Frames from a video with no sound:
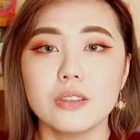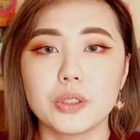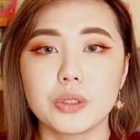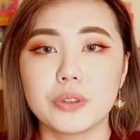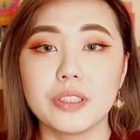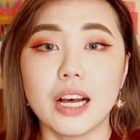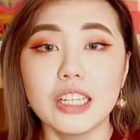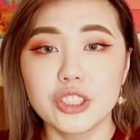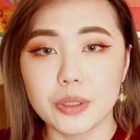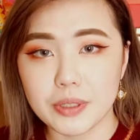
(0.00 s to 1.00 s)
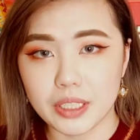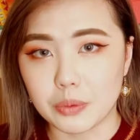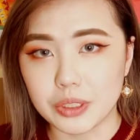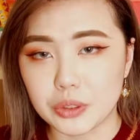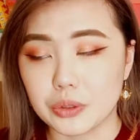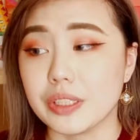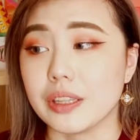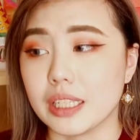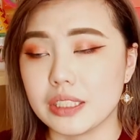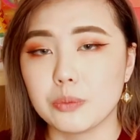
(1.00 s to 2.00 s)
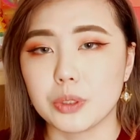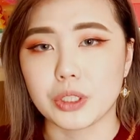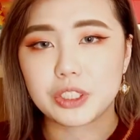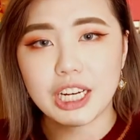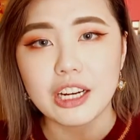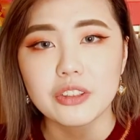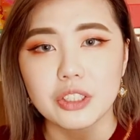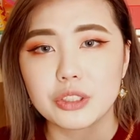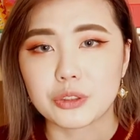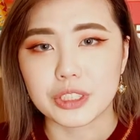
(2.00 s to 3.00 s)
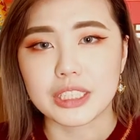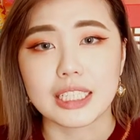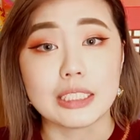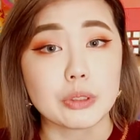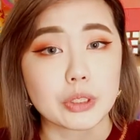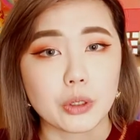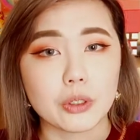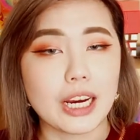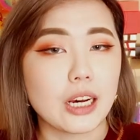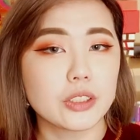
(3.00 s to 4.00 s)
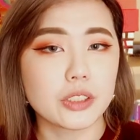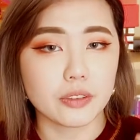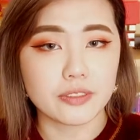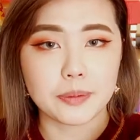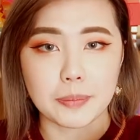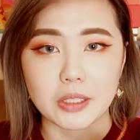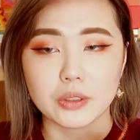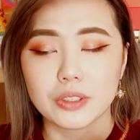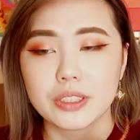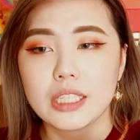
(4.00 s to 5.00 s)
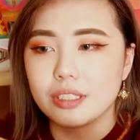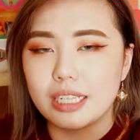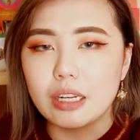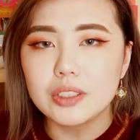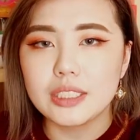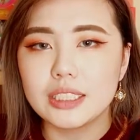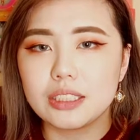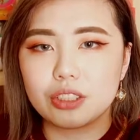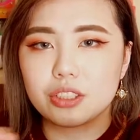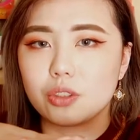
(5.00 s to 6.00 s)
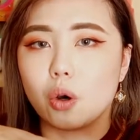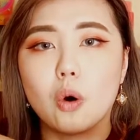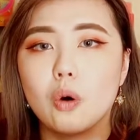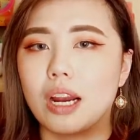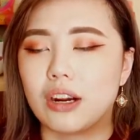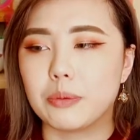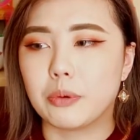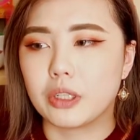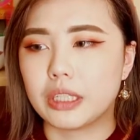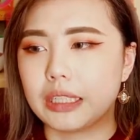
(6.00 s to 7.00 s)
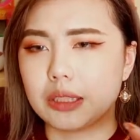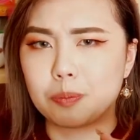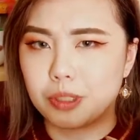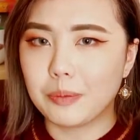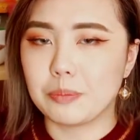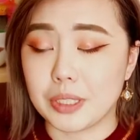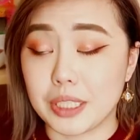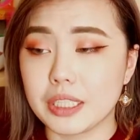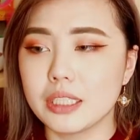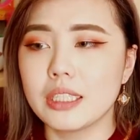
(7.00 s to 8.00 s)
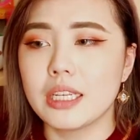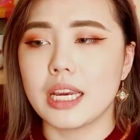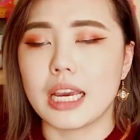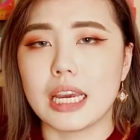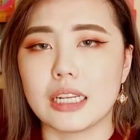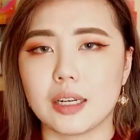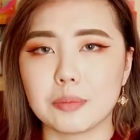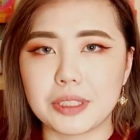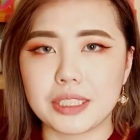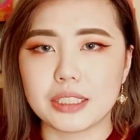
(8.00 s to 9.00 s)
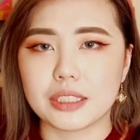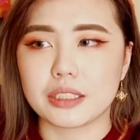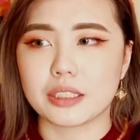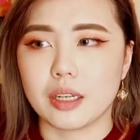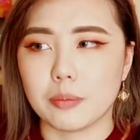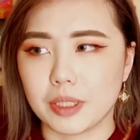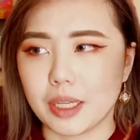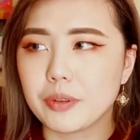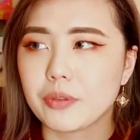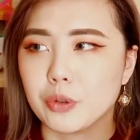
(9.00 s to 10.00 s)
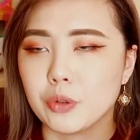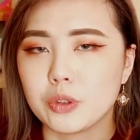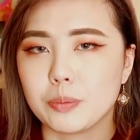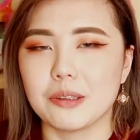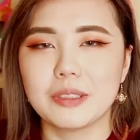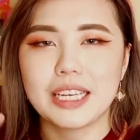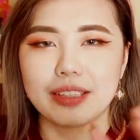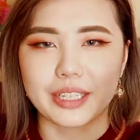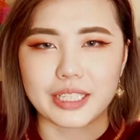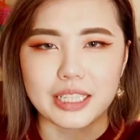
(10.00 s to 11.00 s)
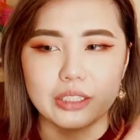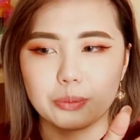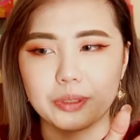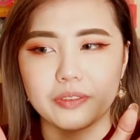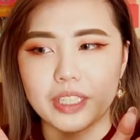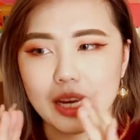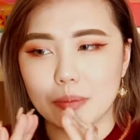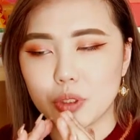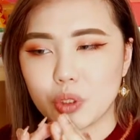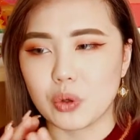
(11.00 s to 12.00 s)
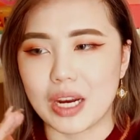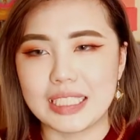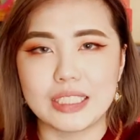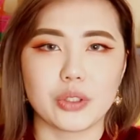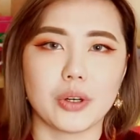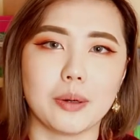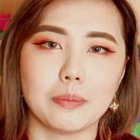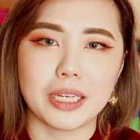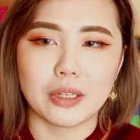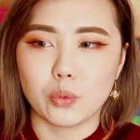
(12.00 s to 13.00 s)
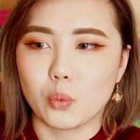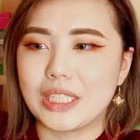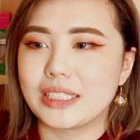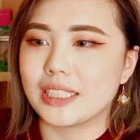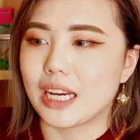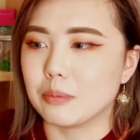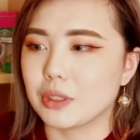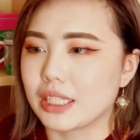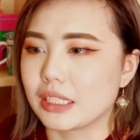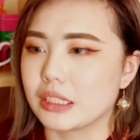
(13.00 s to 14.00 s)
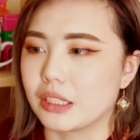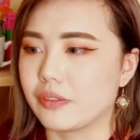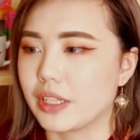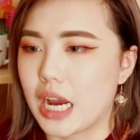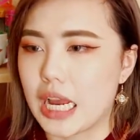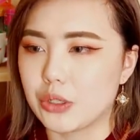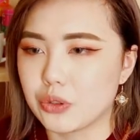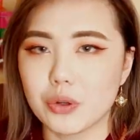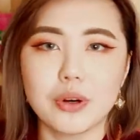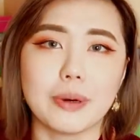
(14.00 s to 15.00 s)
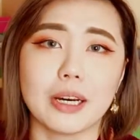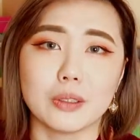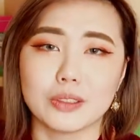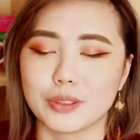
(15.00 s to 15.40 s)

So the last shop that I went to in London was on Charing Cross Street, and it was called House of Spells. The downstairs is just all Harry Potter and it's pretty big, and upstairs is Game of Thrones. I only had like a little bit of time, so I didn't go up and waste time looking at stuff that I don't know about.